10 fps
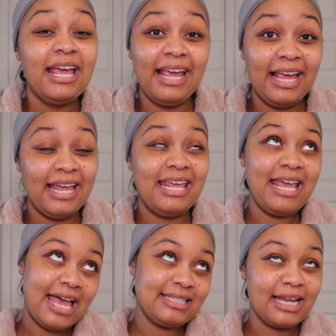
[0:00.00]
and it
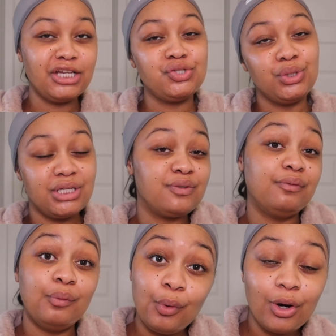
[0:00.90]
has not
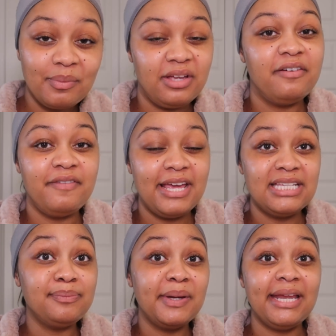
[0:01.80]
transformed their
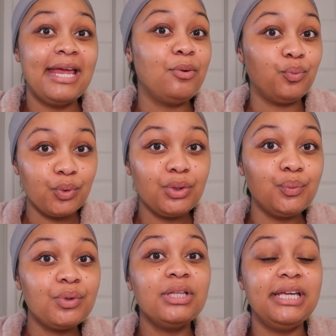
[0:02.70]
face, but it
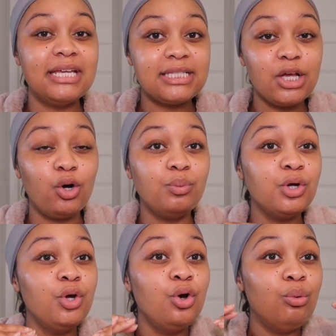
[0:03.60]
really has helped
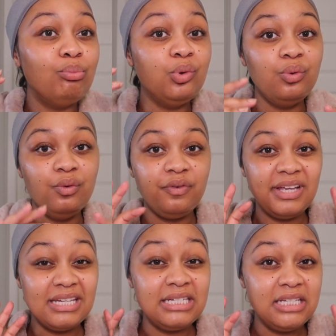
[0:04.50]
move
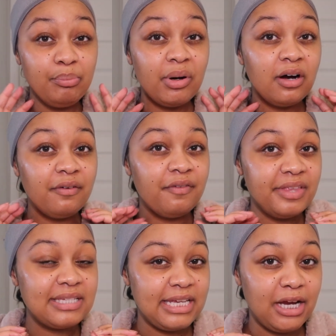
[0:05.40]
and depuff
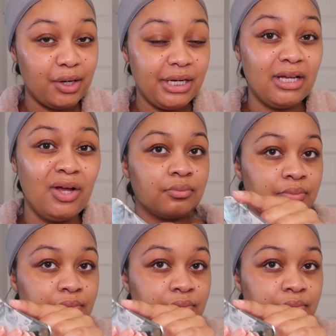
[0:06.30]
this area.